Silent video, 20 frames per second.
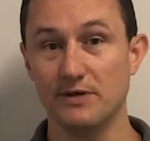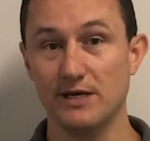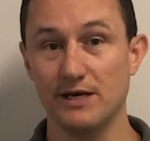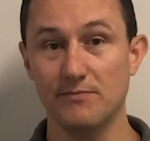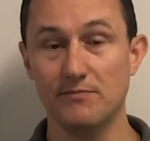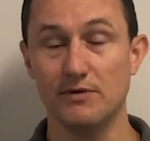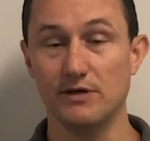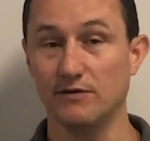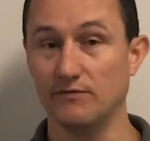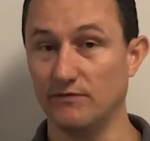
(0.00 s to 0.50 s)

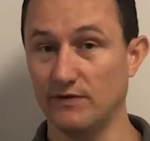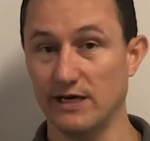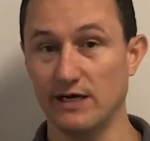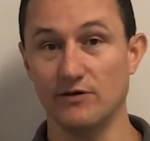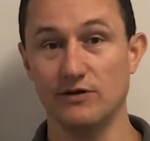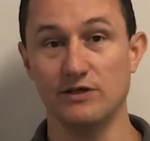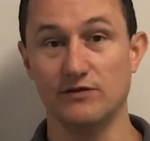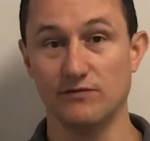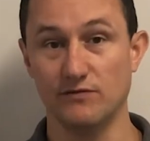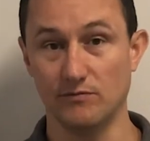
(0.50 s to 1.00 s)
p.m, but it
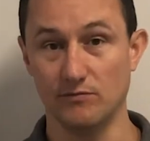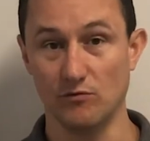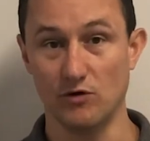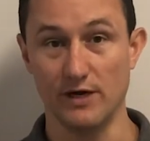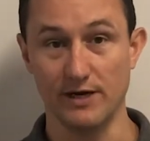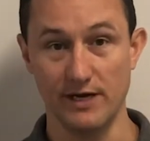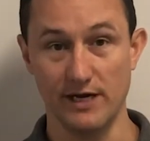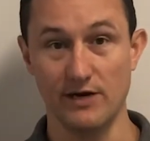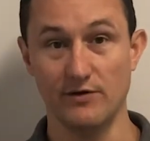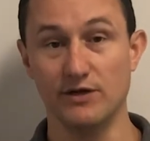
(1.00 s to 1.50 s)
varies from
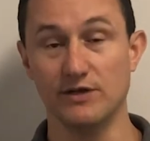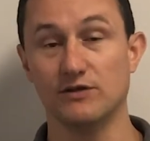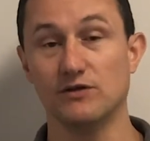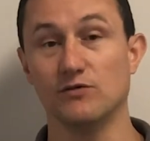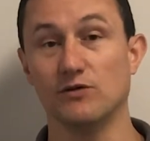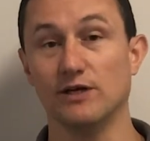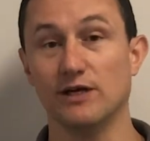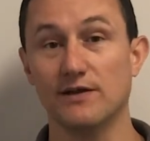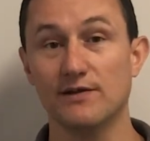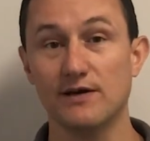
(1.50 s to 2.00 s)
one area
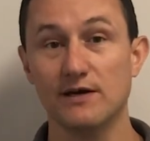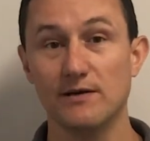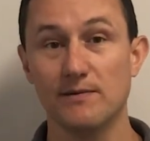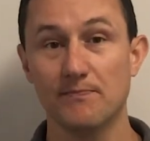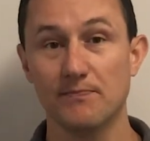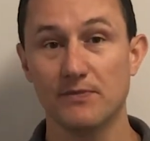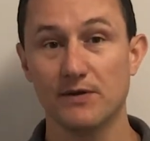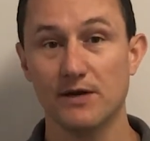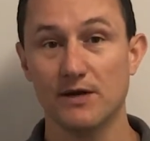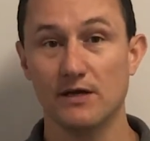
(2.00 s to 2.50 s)
to another,
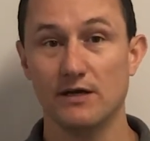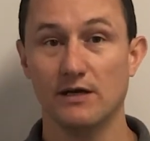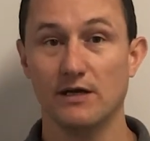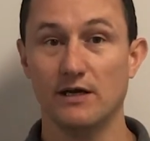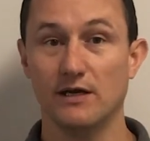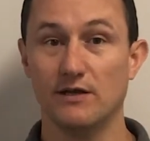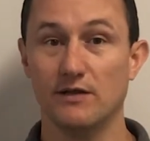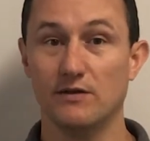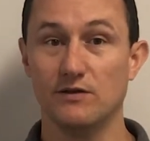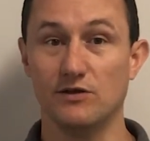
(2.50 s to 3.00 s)

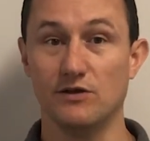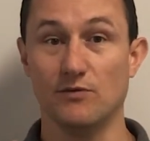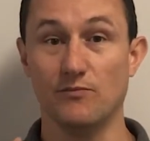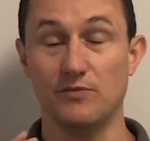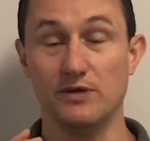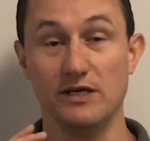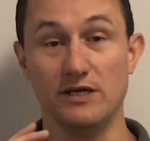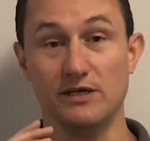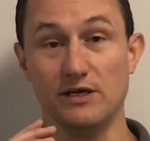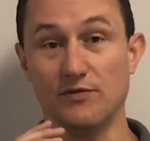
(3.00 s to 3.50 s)
there'll
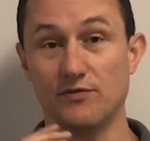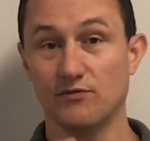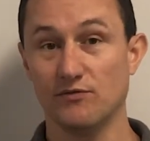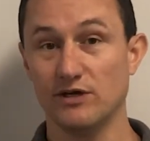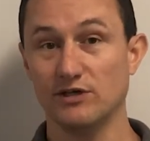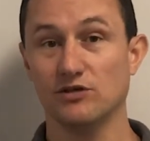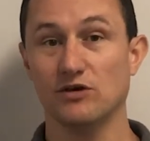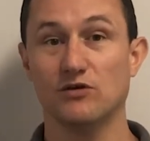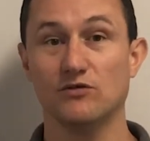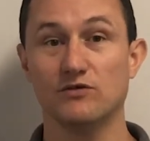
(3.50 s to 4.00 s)
be a
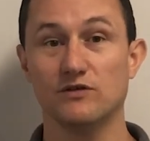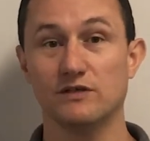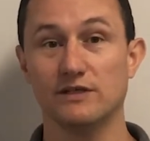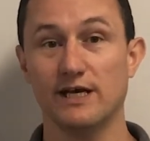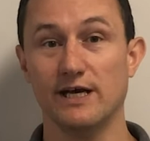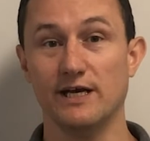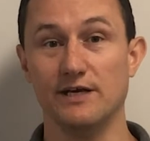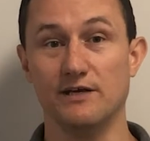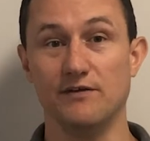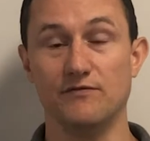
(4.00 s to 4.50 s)
threshold
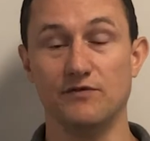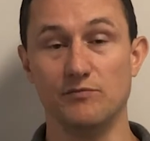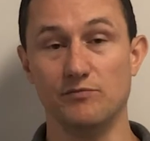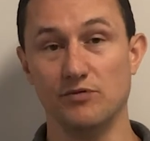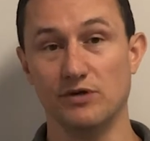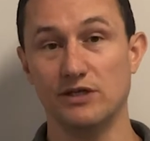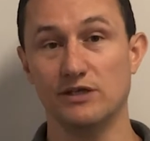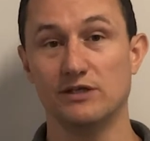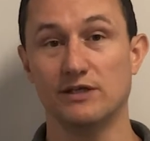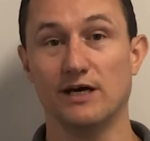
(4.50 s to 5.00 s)
set. And if you
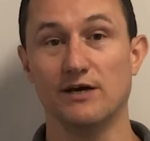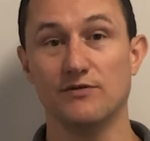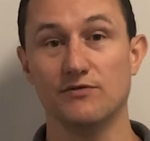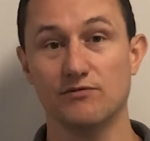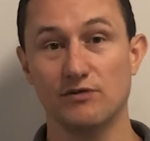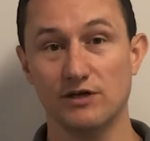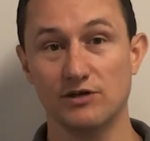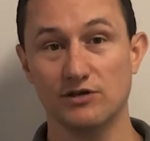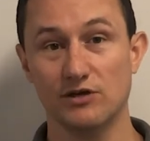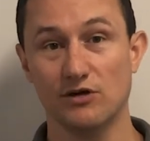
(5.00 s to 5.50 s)
breach that
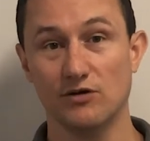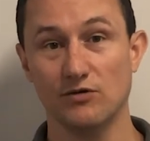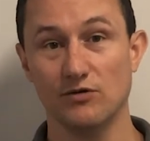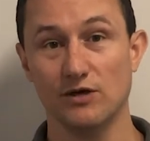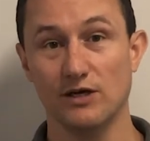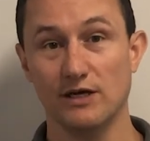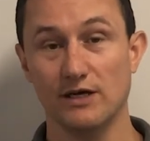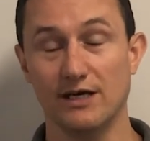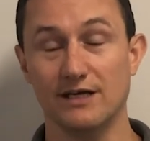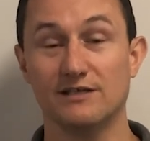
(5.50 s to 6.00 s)
threshold,
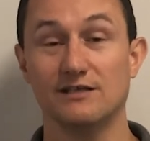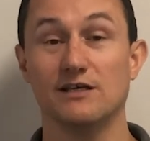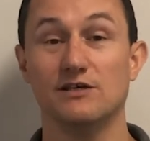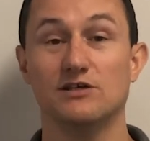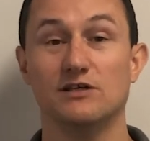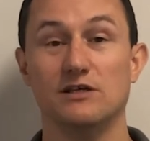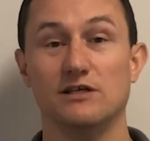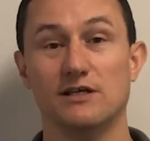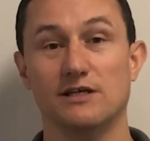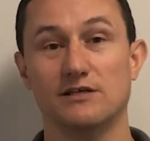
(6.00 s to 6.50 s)

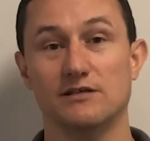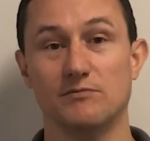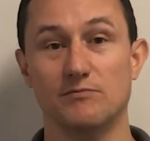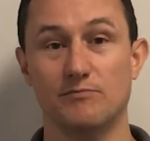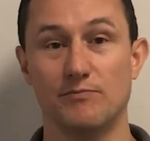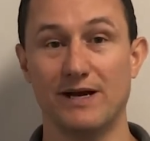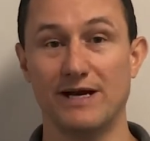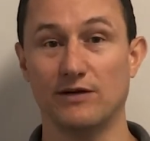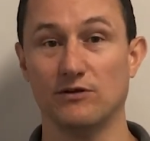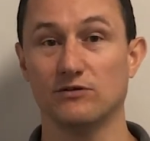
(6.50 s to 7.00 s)
essentially there's some
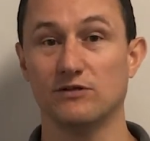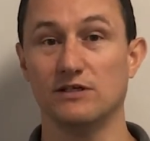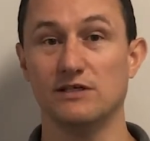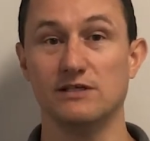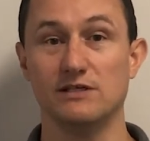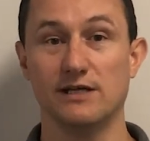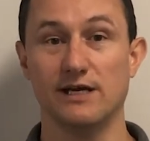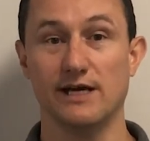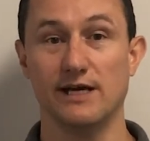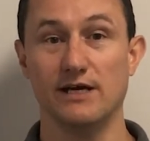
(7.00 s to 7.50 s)

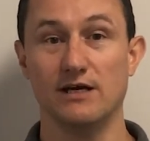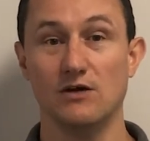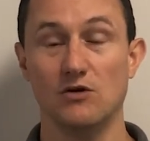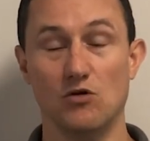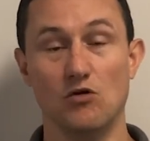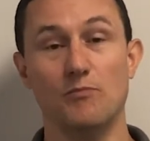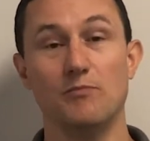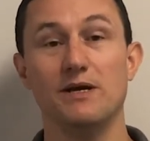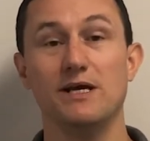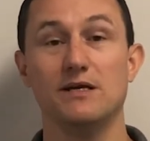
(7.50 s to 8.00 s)
penalties there,
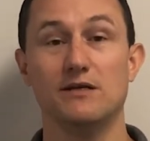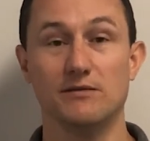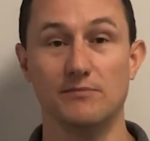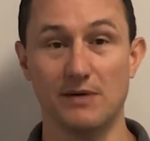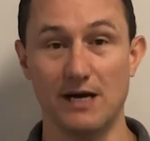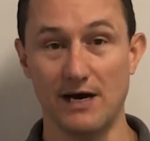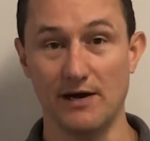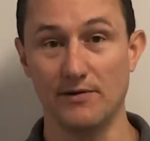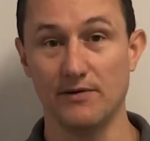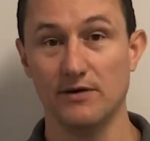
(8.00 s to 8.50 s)
or peak
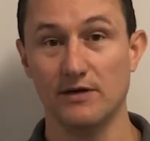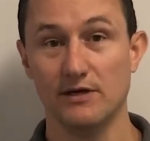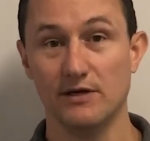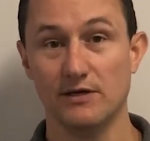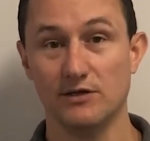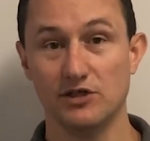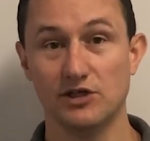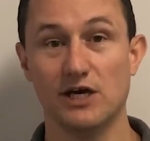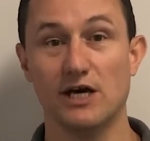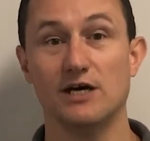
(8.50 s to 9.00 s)
demand
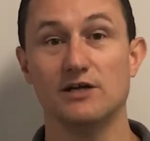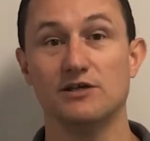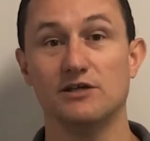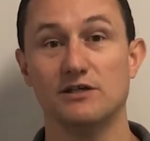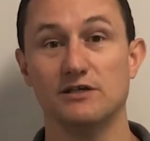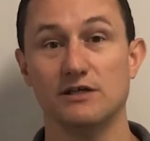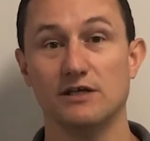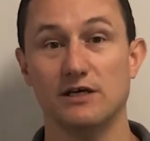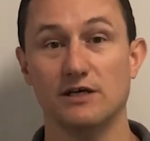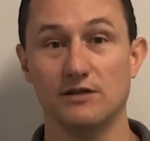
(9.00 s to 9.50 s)

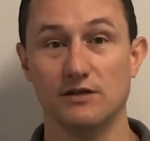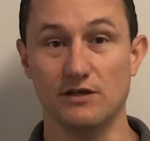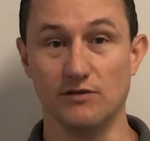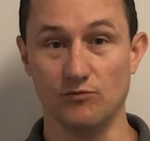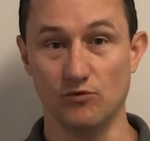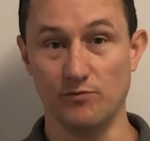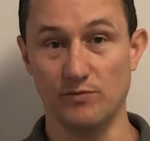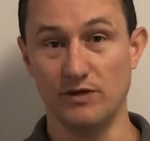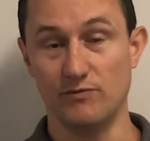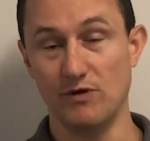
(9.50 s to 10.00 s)
charges that
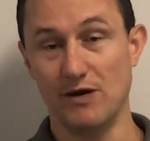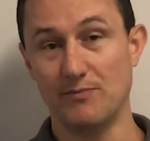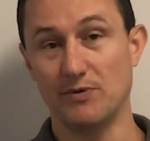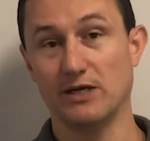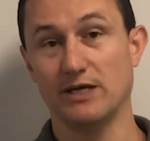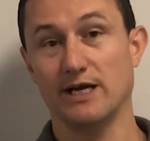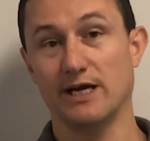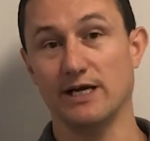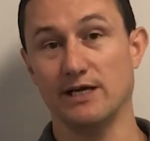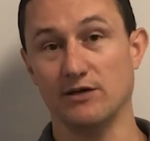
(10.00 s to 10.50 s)
will be
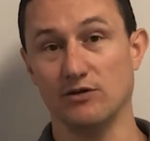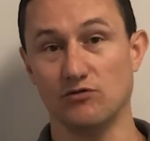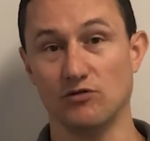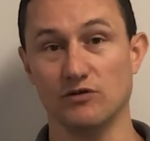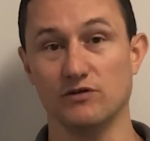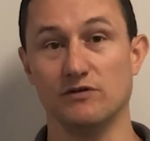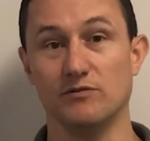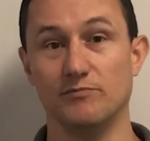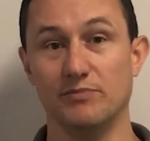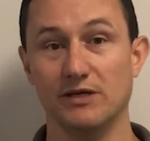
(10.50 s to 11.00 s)
replicated
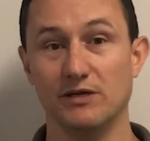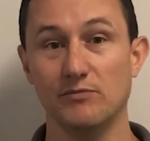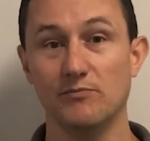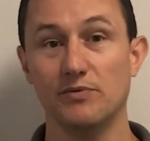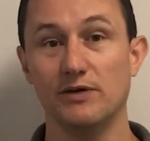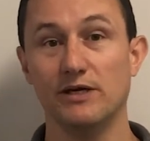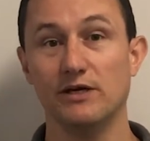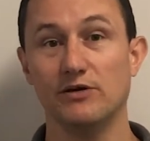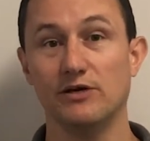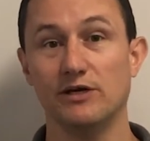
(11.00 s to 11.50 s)
across the billing
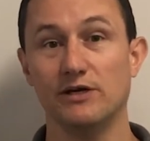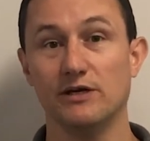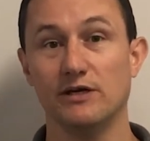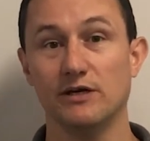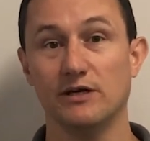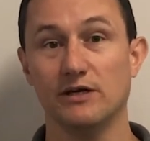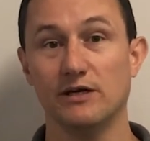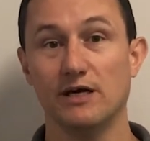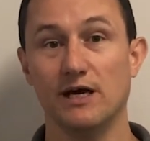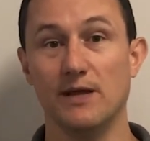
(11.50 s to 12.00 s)
period.
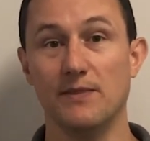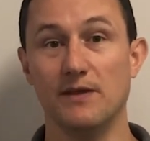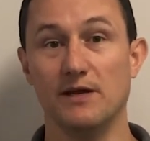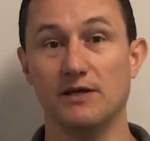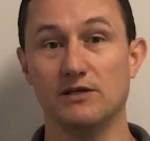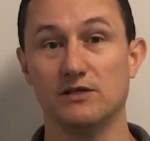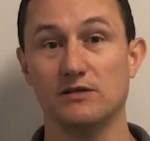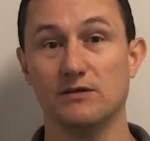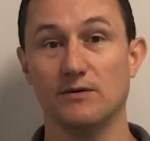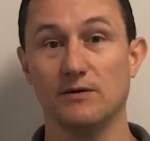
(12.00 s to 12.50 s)
And
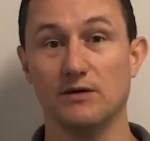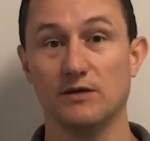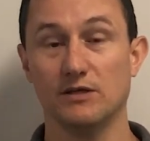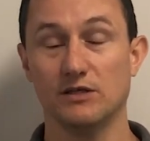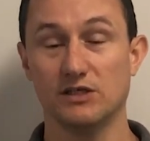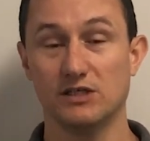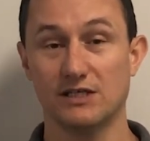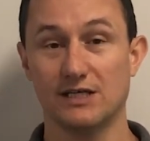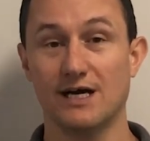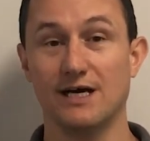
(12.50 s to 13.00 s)
there's
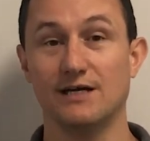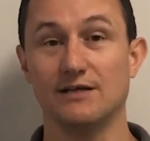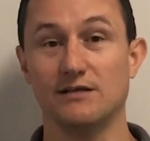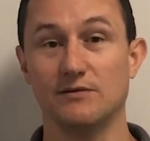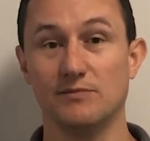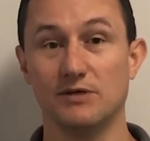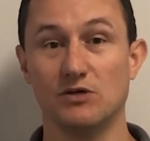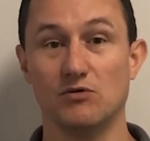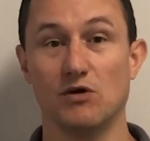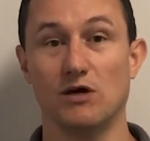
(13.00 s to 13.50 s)
starting to
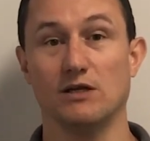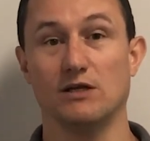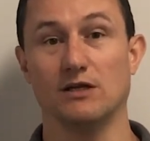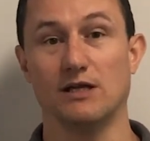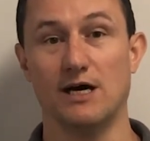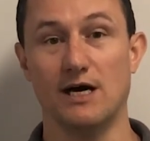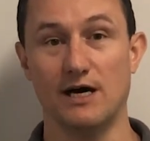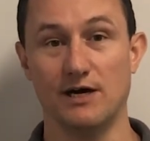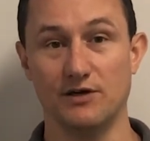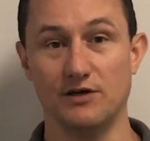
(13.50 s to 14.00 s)
be quite
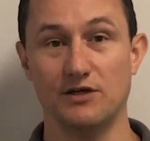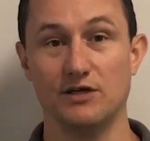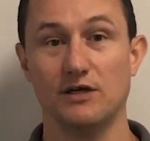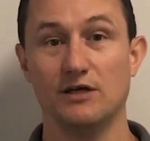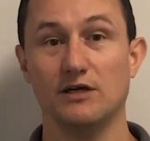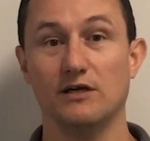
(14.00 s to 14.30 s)
large